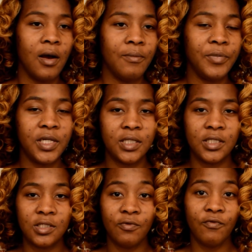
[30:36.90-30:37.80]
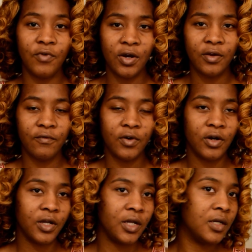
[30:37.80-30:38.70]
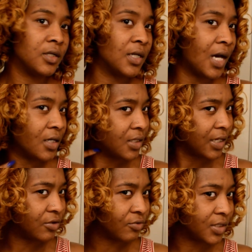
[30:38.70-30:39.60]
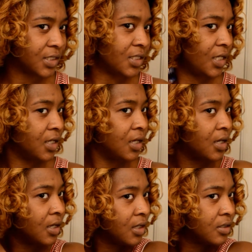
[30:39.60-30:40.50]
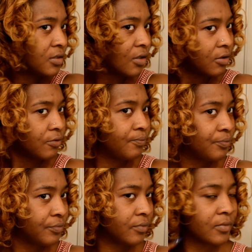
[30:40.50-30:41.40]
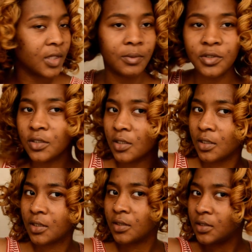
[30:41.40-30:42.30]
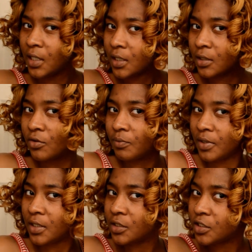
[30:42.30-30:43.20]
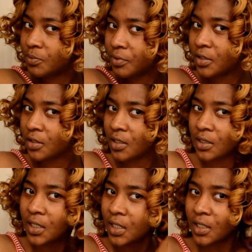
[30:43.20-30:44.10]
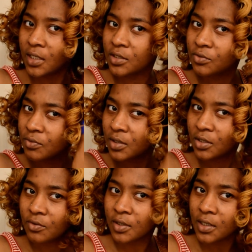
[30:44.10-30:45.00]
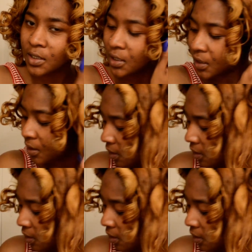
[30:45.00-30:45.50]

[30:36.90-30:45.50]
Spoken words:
because it's very, very kind of like greasy. So I'm just gonna take a little bit and just put it on the ends really quickly.